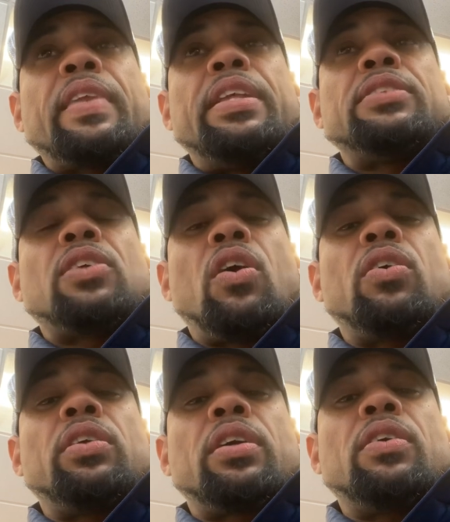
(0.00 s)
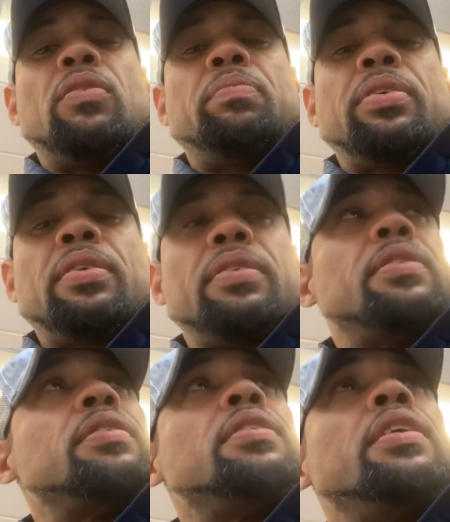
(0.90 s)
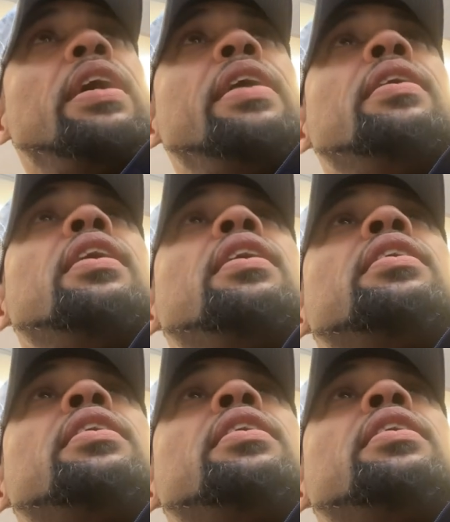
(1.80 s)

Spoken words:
And it's hard to cope. And